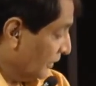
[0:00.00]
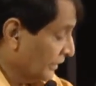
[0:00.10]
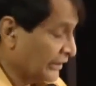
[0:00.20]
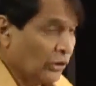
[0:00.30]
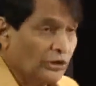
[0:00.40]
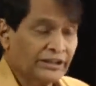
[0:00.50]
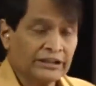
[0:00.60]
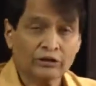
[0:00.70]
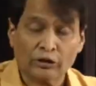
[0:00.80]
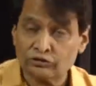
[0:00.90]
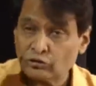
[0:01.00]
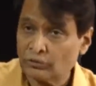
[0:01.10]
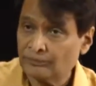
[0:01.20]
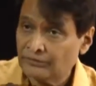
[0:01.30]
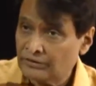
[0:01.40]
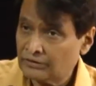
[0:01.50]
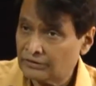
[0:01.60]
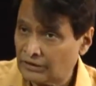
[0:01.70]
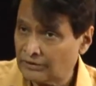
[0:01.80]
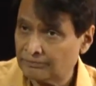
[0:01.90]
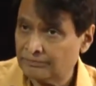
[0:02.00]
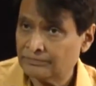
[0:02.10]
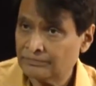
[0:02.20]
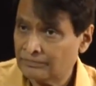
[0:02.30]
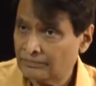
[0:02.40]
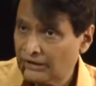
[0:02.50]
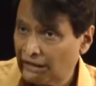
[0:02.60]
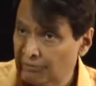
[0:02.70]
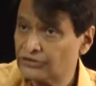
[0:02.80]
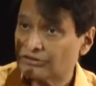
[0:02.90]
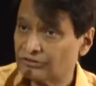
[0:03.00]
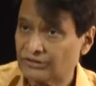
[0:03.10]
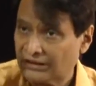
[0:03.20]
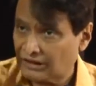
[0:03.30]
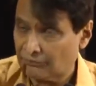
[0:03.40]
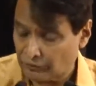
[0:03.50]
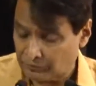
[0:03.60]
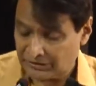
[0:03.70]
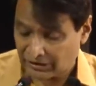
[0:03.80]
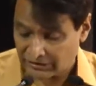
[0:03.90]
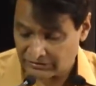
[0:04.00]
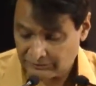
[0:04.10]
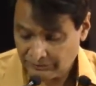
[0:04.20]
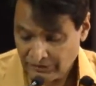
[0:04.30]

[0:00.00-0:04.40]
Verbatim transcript: deteriorating is also the emissions that come from the trucks.